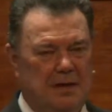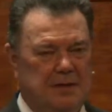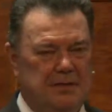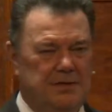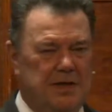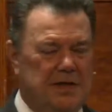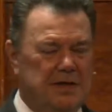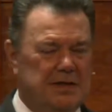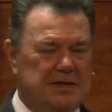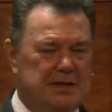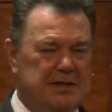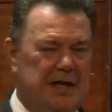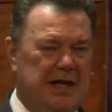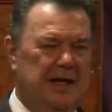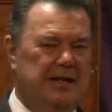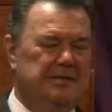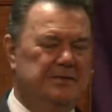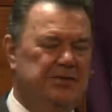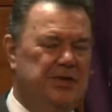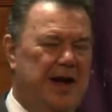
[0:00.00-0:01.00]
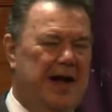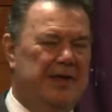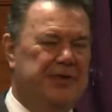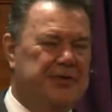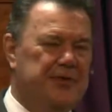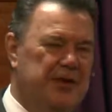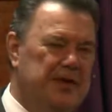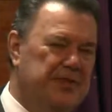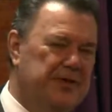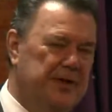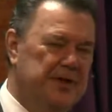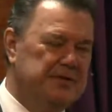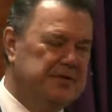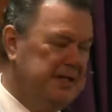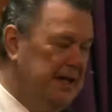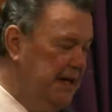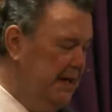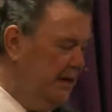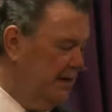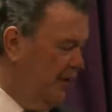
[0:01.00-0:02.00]
Jesus said in John
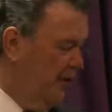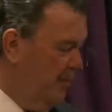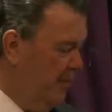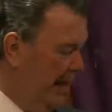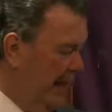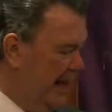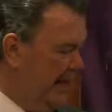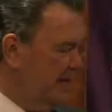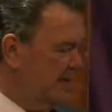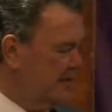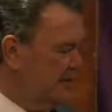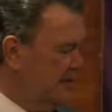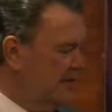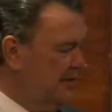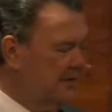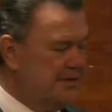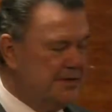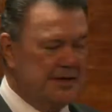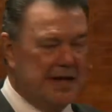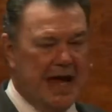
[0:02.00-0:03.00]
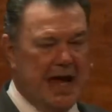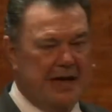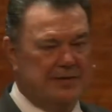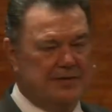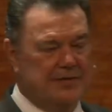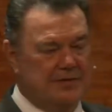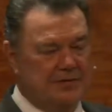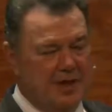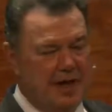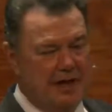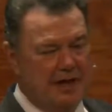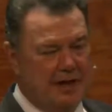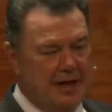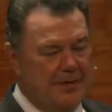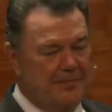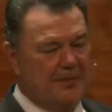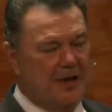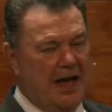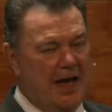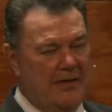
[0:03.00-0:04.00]
3:13, No man has ascended
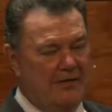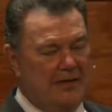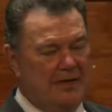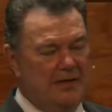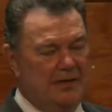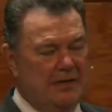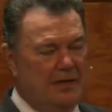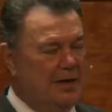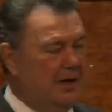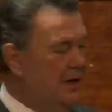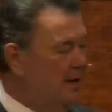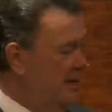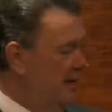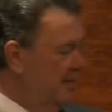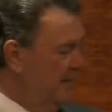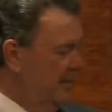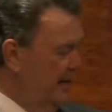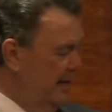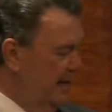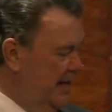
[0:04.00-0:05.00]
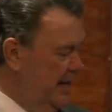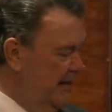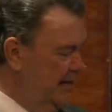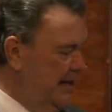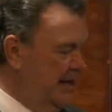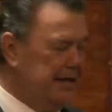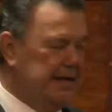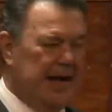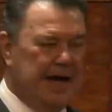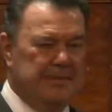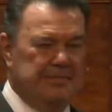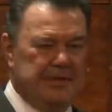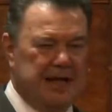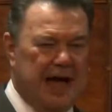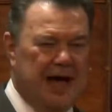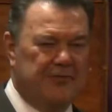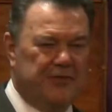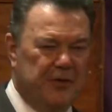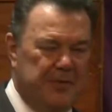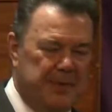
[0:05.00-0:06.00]
up to heaven, but he that came
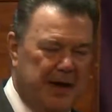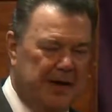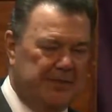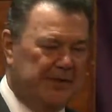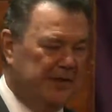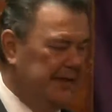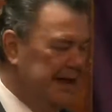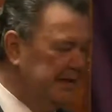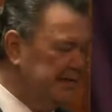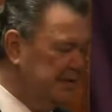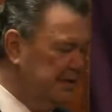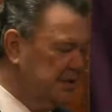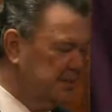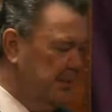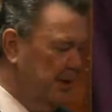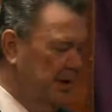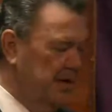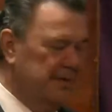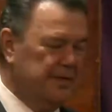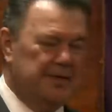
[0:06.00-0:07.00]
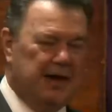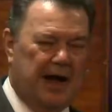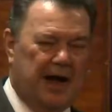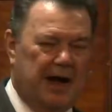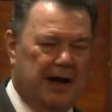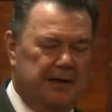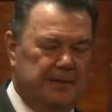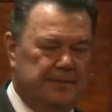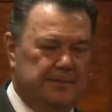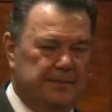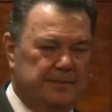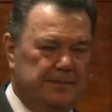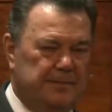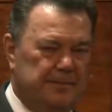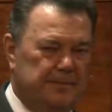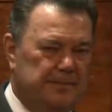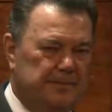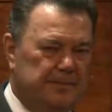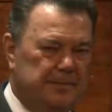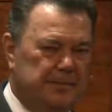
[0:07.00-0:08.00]
down from heaven. That's the Spirit of God.
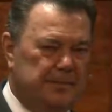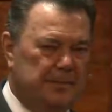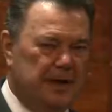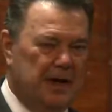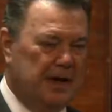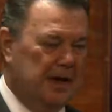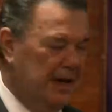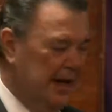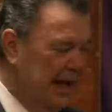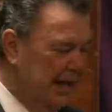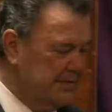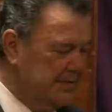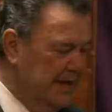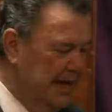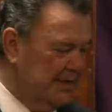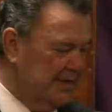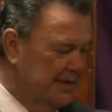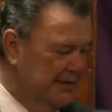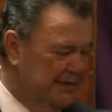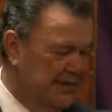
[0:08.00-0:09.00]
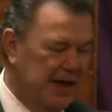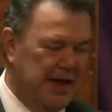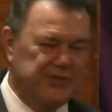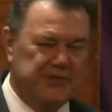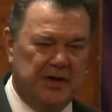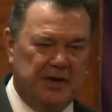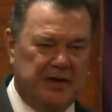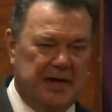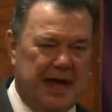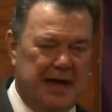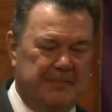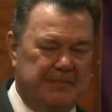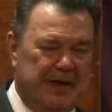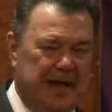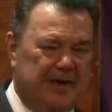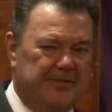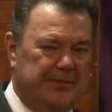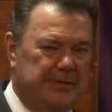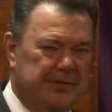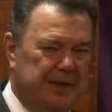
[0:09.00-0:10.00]
That's not the flesh that came
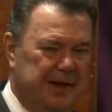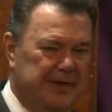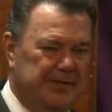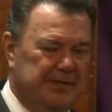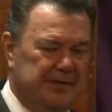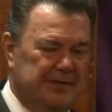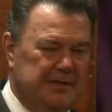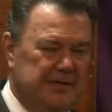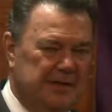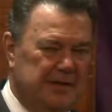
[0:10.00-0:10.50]
down from heaven.